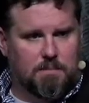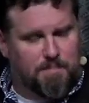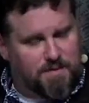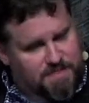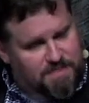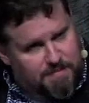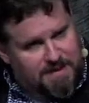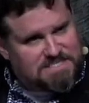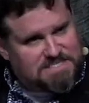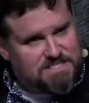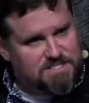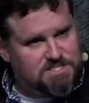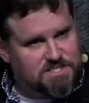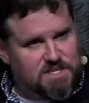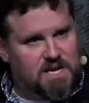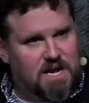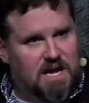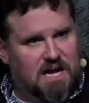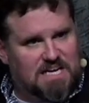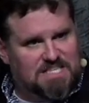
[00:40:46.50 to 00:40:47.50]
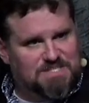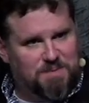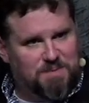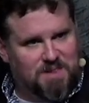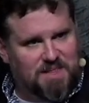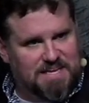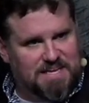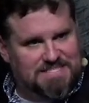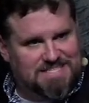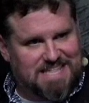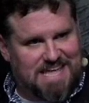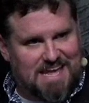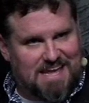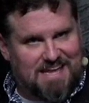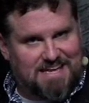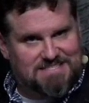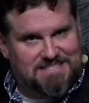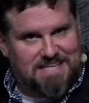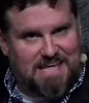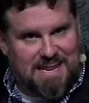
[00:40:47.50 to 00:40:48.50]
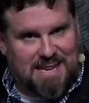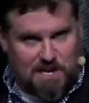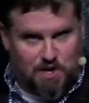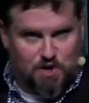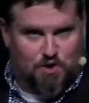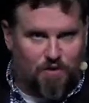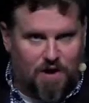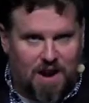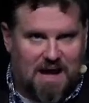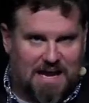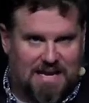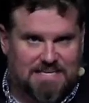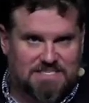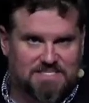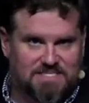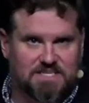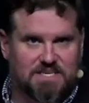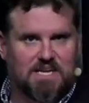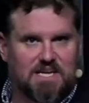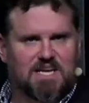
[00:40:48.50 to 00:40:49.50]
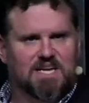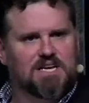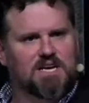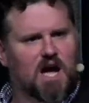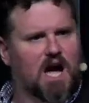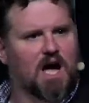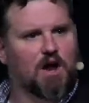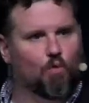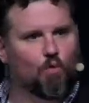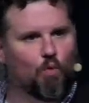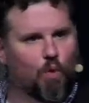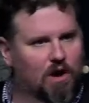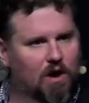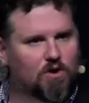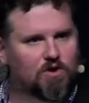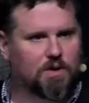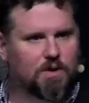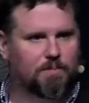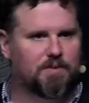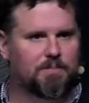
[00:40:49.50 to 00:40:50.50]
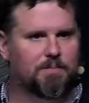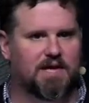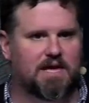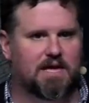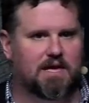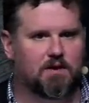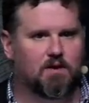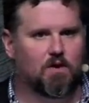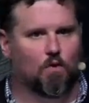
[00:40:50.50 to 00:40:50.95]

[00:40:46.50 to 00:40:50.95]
But the message of the gospel is that, is that in Christ, God welcomed me.